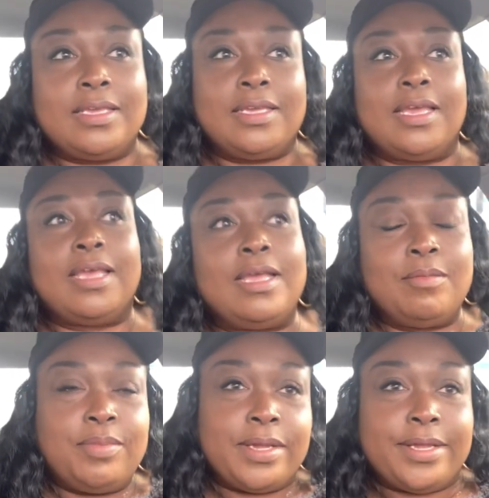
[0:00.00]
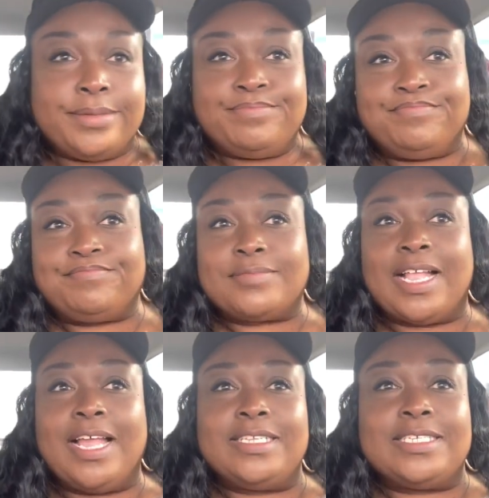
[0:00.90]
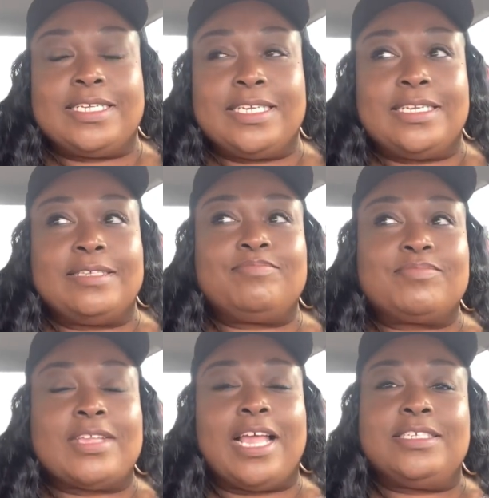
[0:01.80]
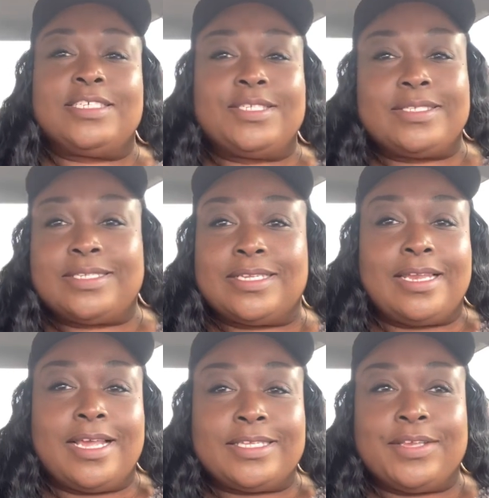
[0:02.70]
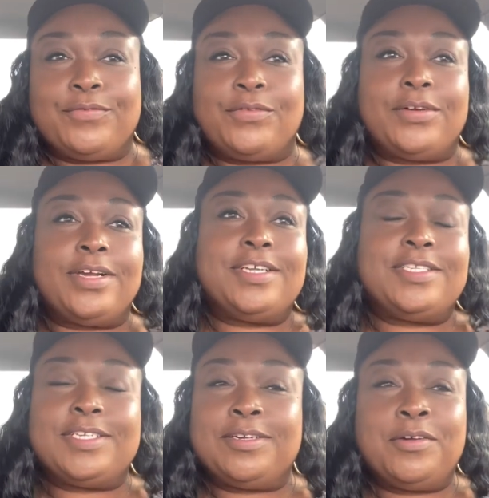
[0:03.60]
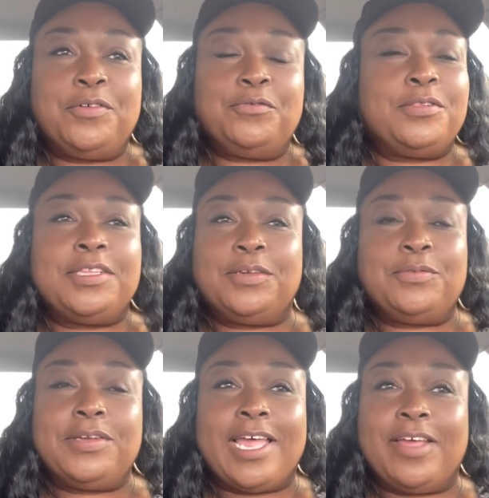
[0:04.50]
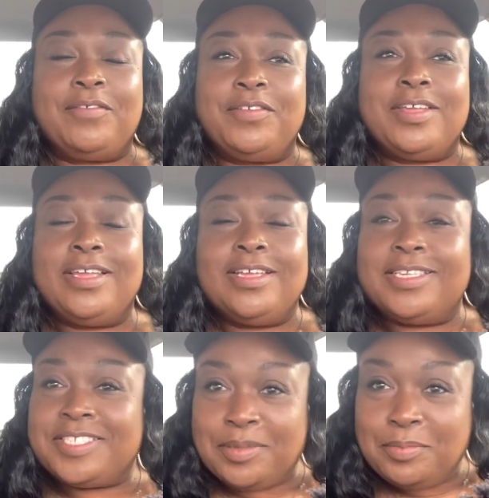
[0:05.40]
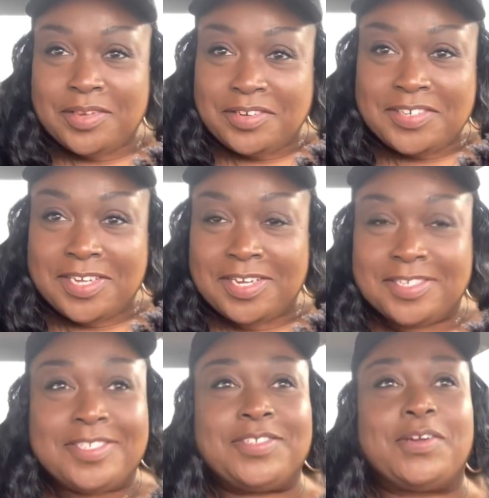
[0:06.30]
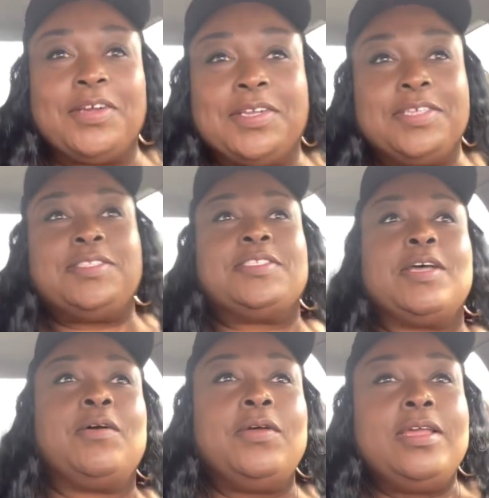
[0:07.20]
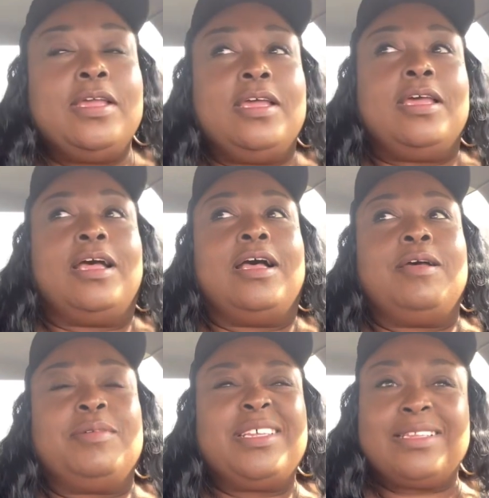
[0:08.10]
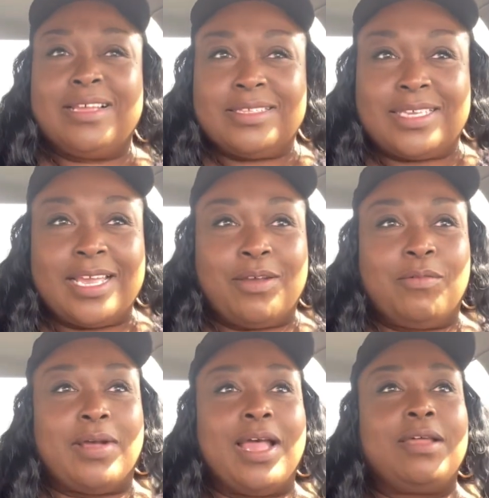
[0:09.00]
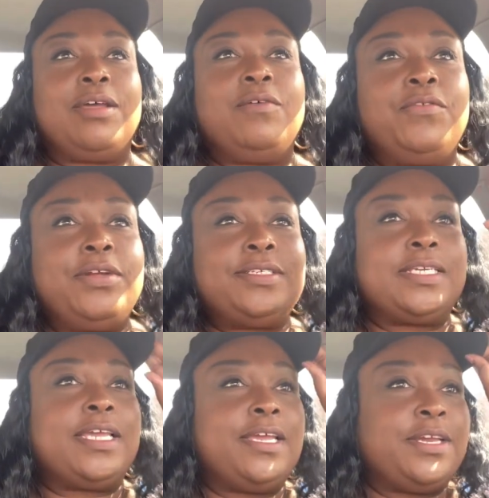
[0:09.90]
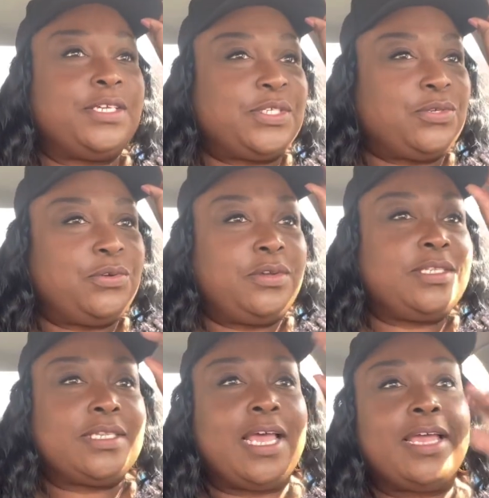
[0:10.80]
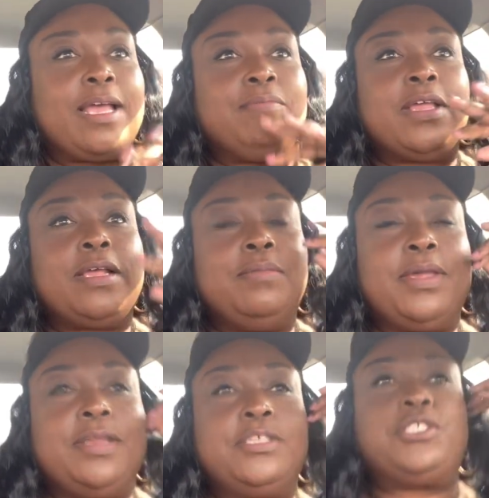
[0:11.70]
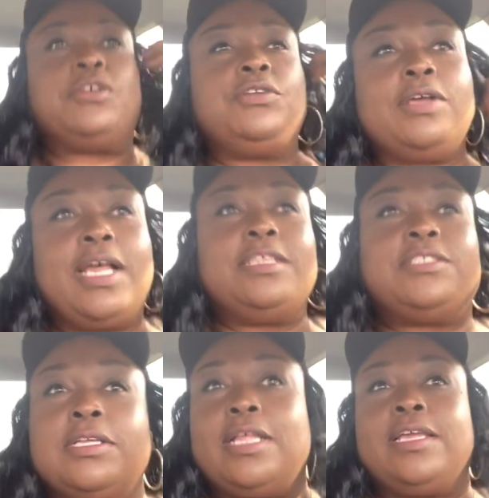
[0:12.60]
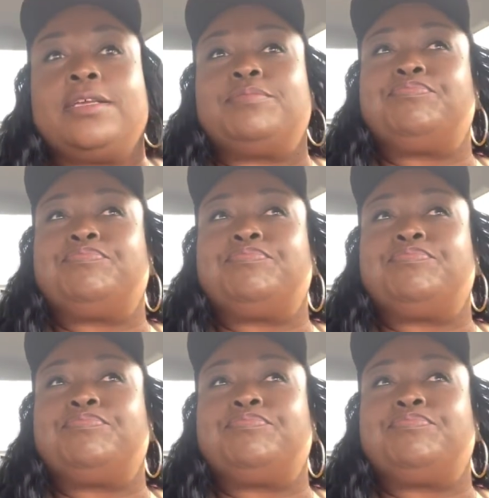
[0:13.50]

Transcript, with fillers: yeah, um, but I didn't. I just selected for us and hopefully we have similar taste, darling. So, um, it's gonna take a while though for it to get here. Sure, it's like I'm not gonna be able to show you guys till like